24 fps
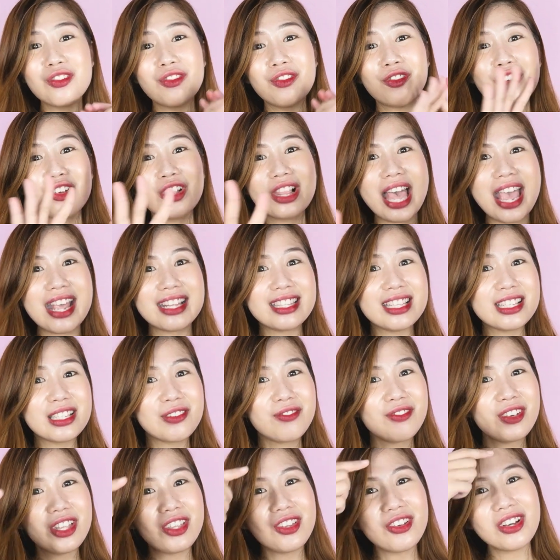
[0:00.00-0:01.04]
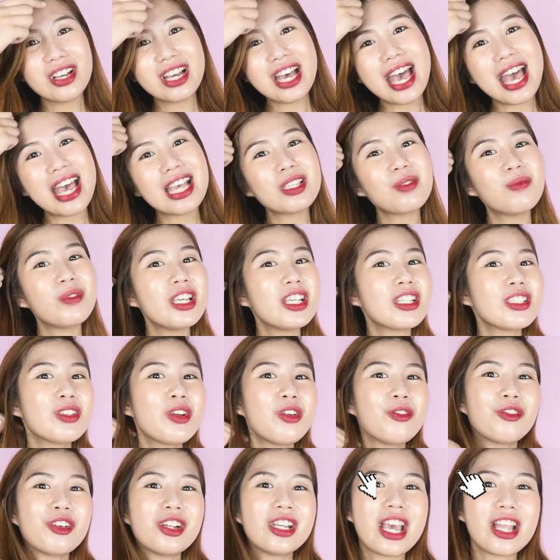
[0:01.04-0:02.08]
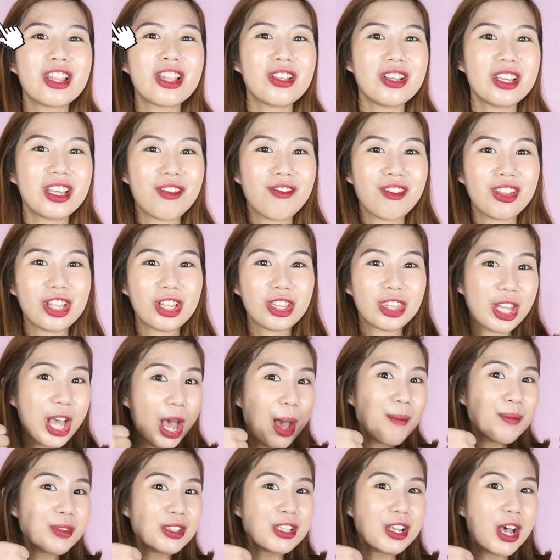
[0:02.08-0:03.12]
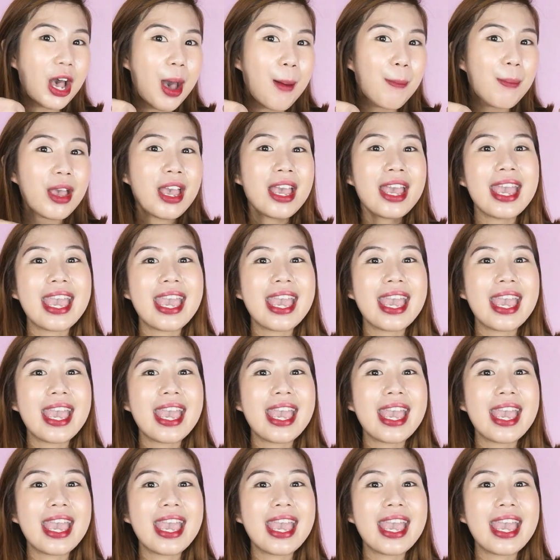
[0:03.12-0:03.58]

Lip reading: If you like this video, guys, please don't forget to give it a thumbs up.